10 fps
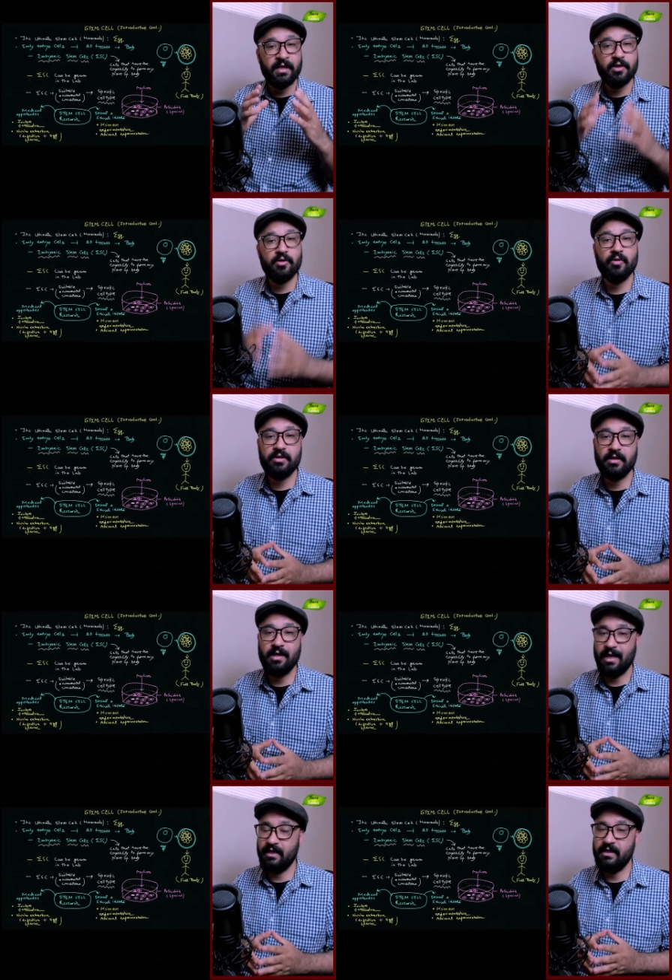social
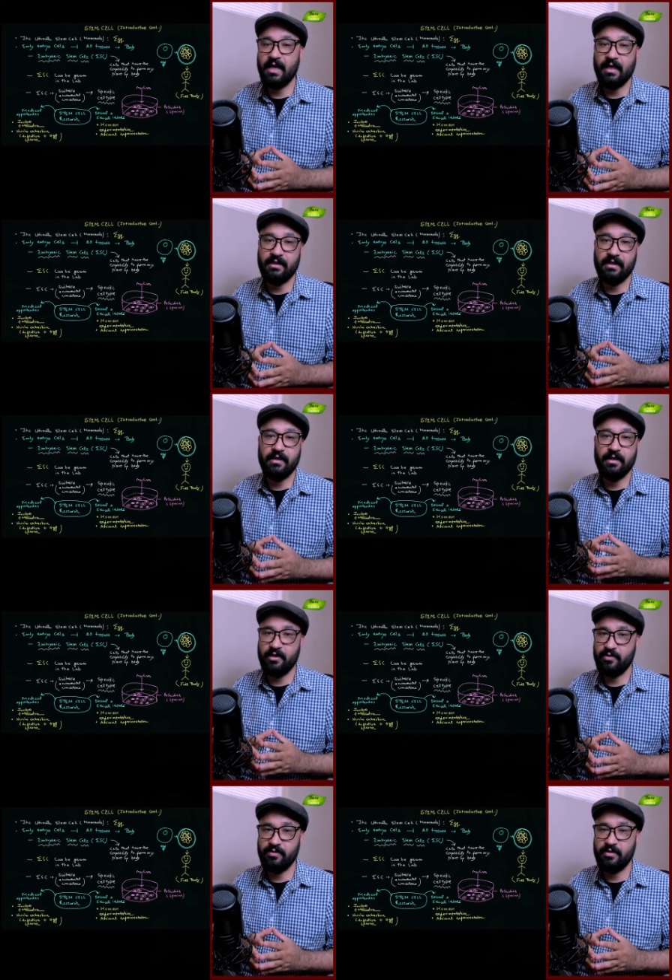and the ethical
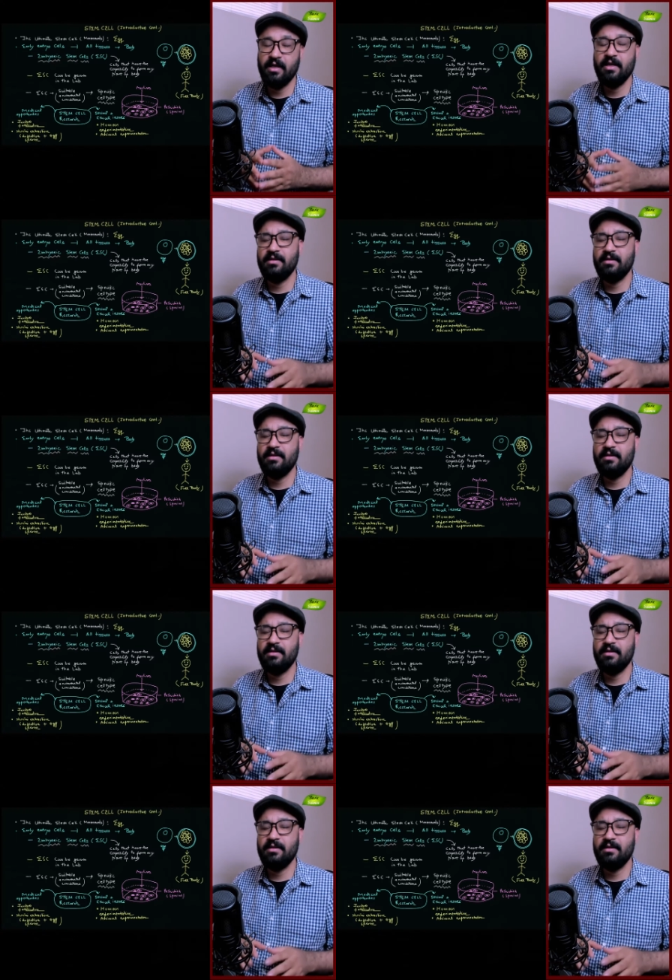issues.